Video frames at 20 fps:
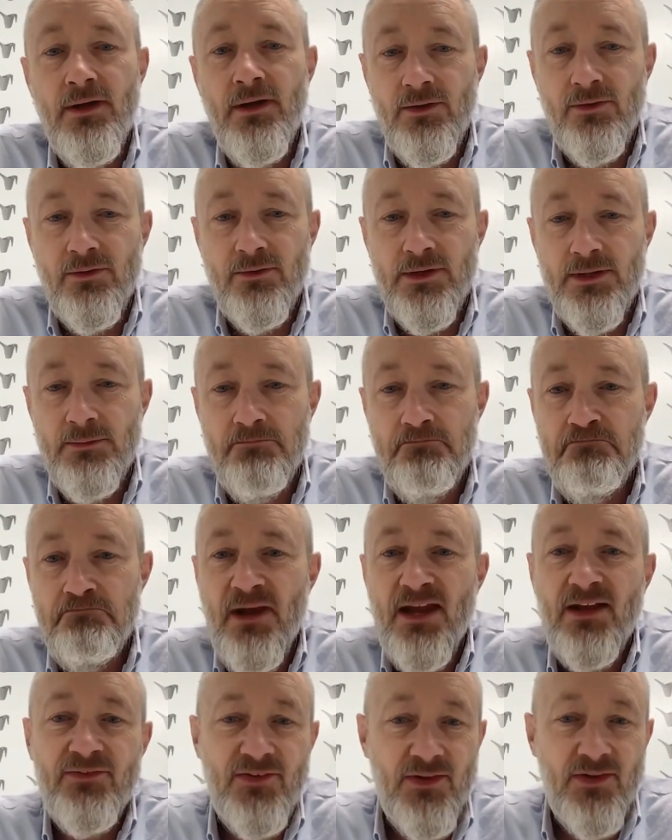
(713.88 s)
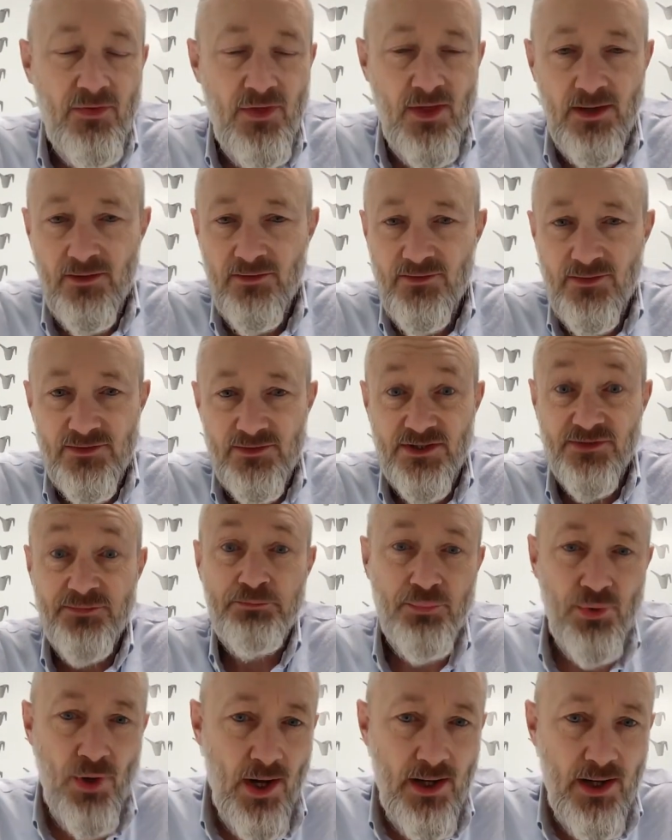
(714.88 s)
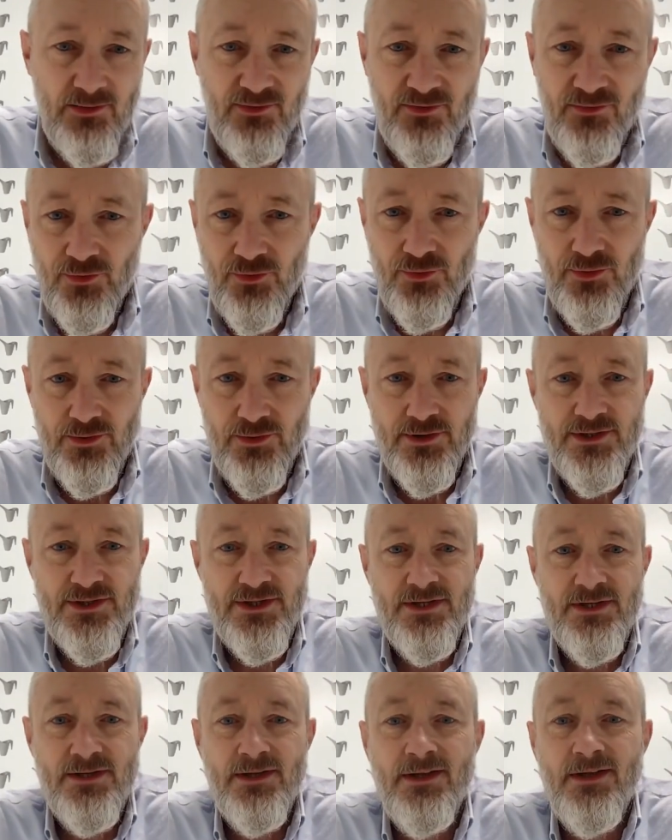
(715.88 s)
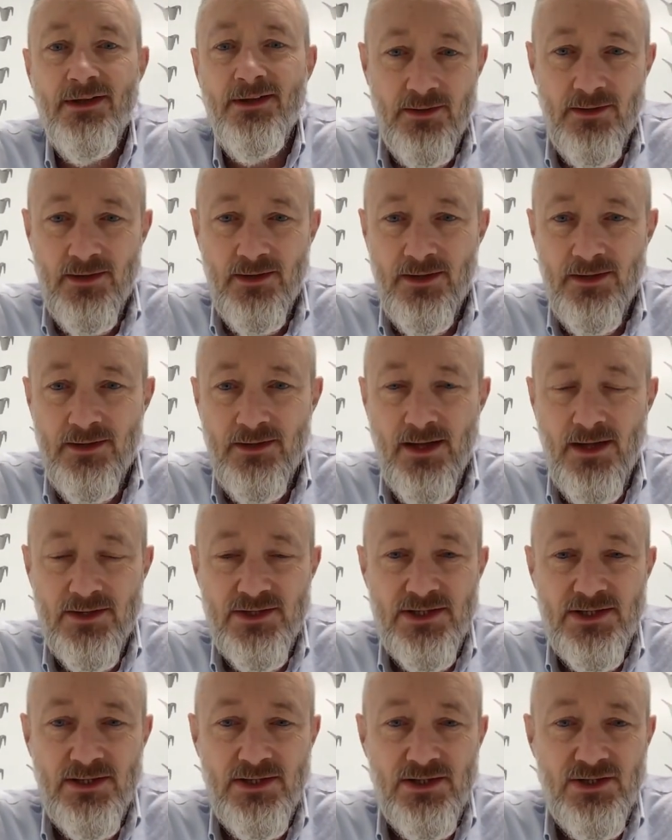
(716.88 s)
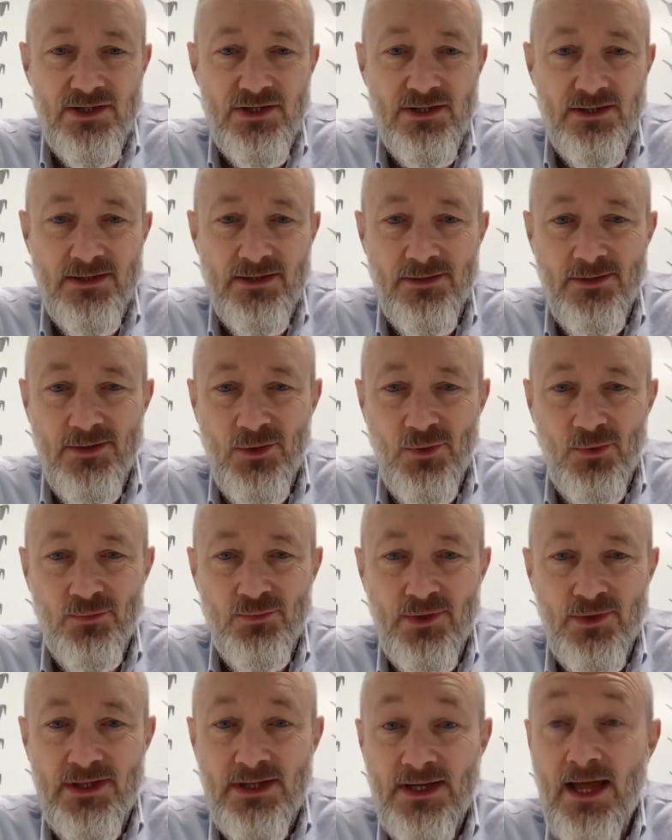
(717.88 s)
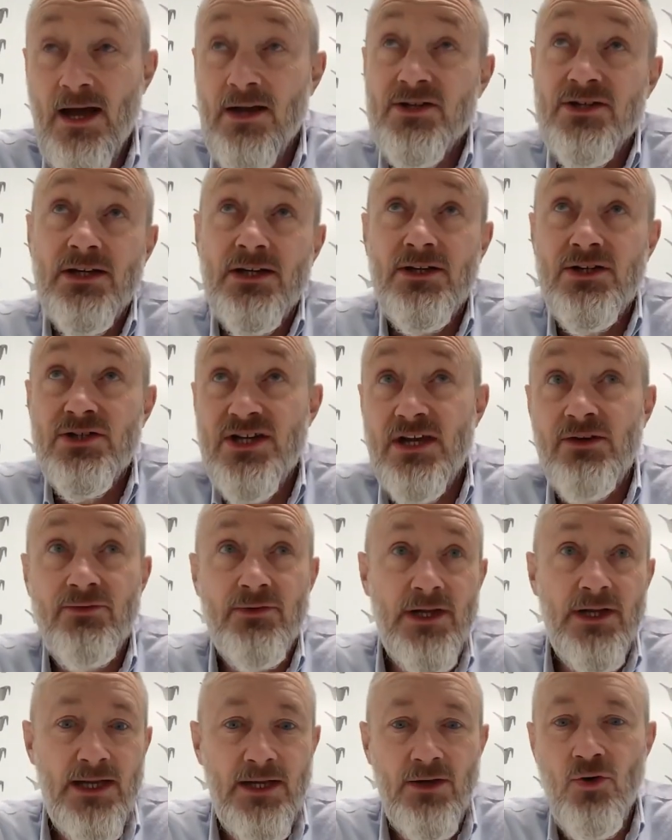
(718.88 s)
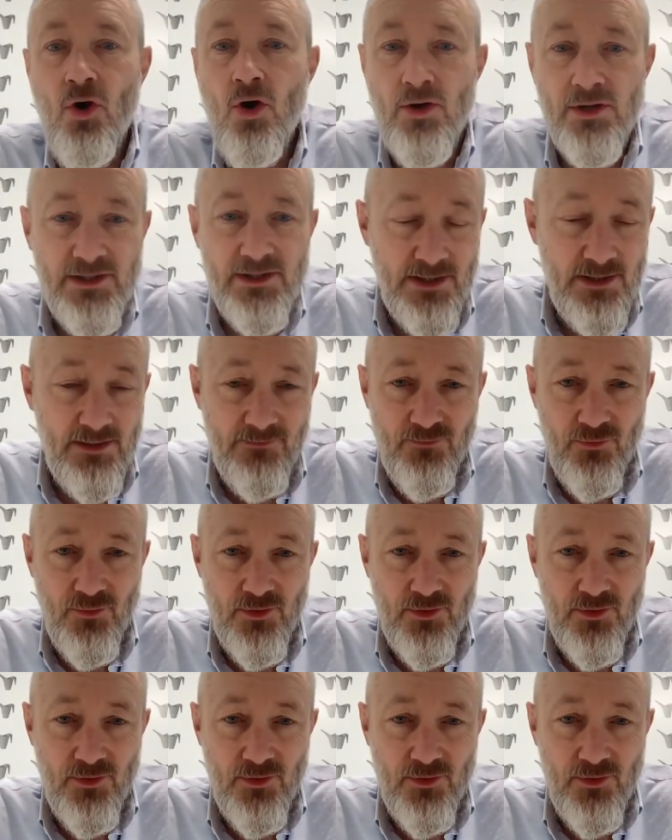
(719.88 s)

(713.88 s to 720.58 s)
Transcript: in basic things such as product search, in actually generating content, for